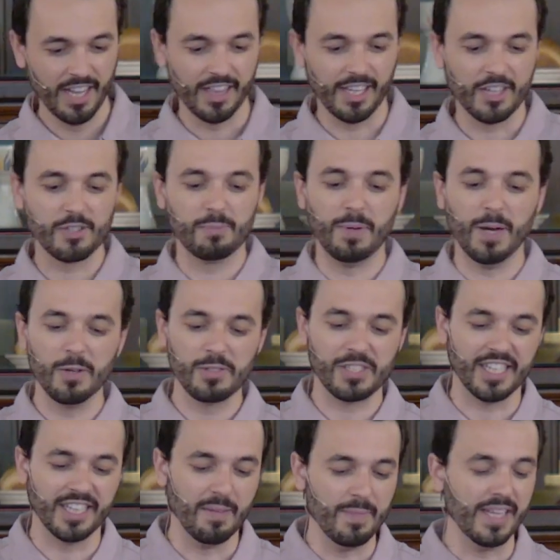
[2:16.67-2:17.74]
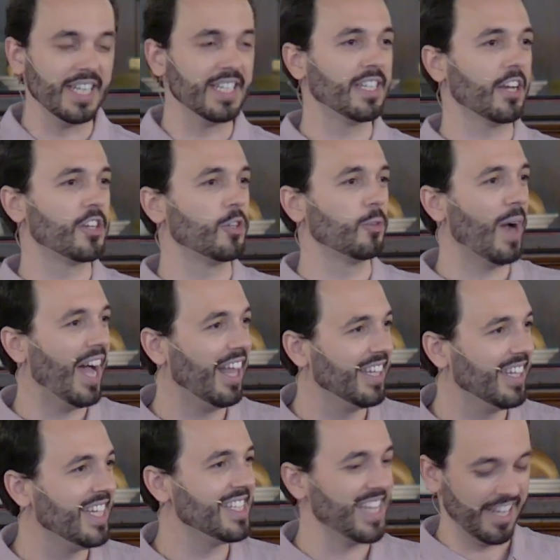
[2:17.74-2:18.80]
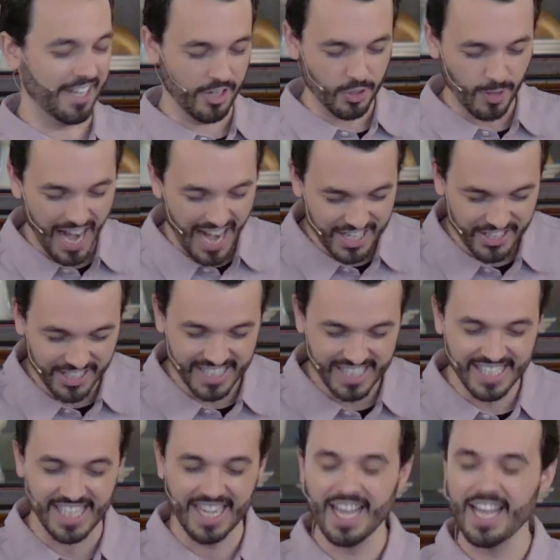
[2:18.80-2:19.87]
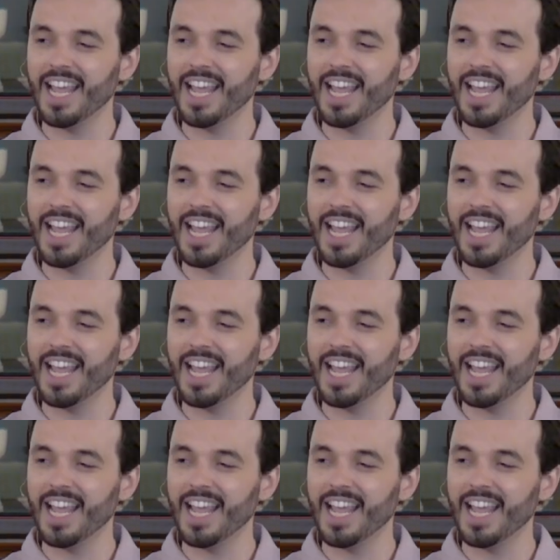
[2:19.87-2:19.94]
Let us boast in the many sexualities and attractions